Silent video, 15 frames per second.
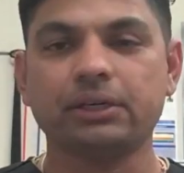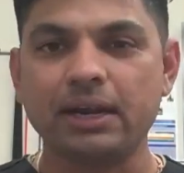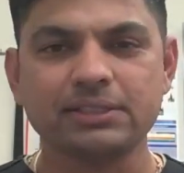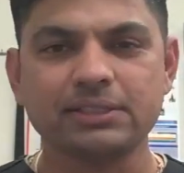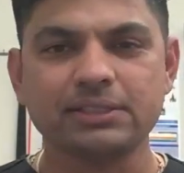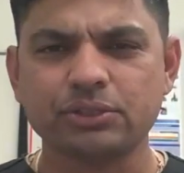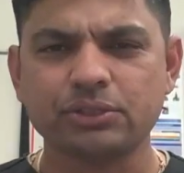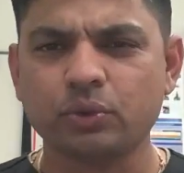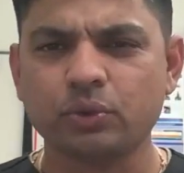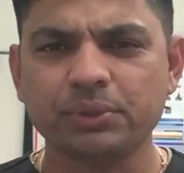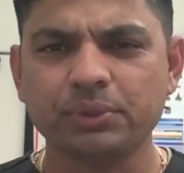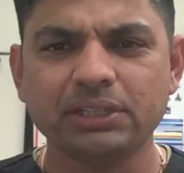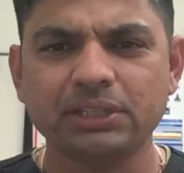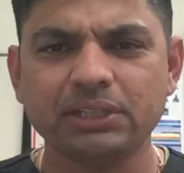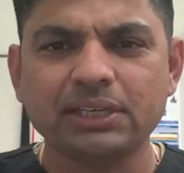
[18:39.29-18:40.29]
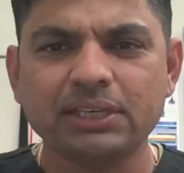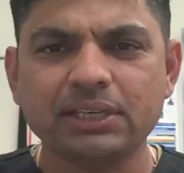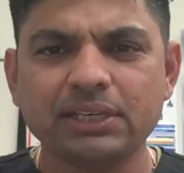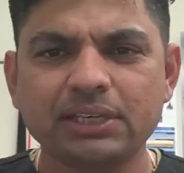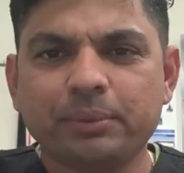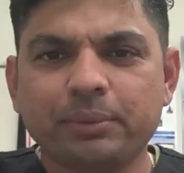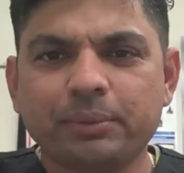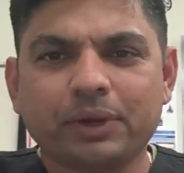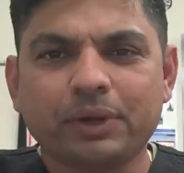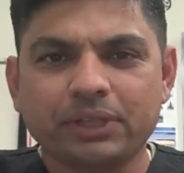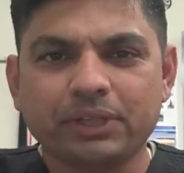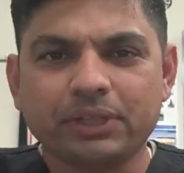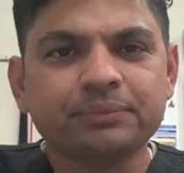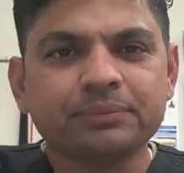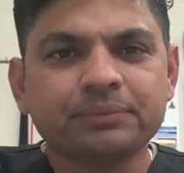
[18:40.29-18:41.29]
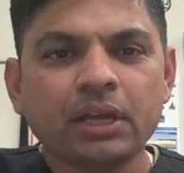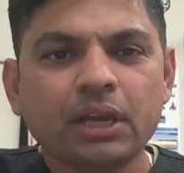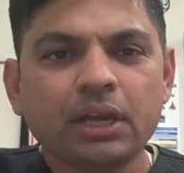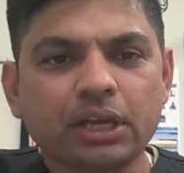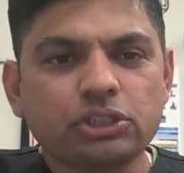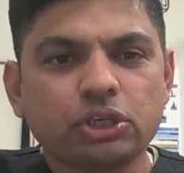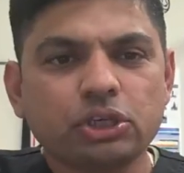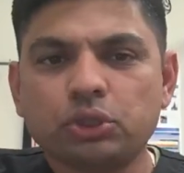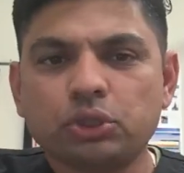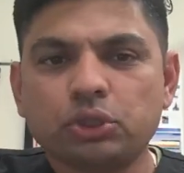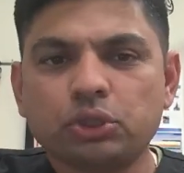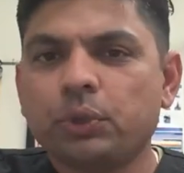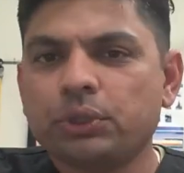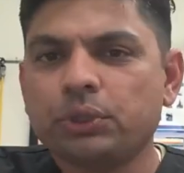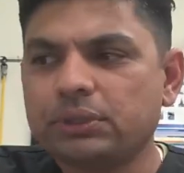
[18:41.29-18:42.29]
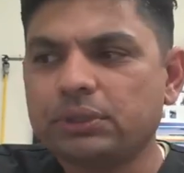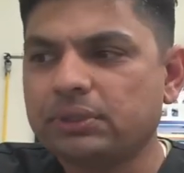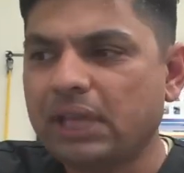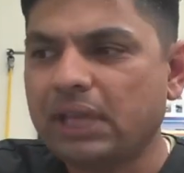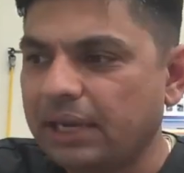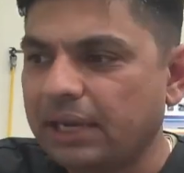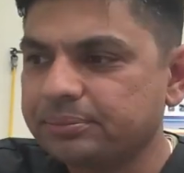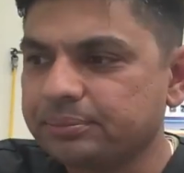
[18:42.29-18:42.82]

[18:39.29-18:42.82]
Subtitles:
There are so many things available out there. Okay, so you don't want to do that.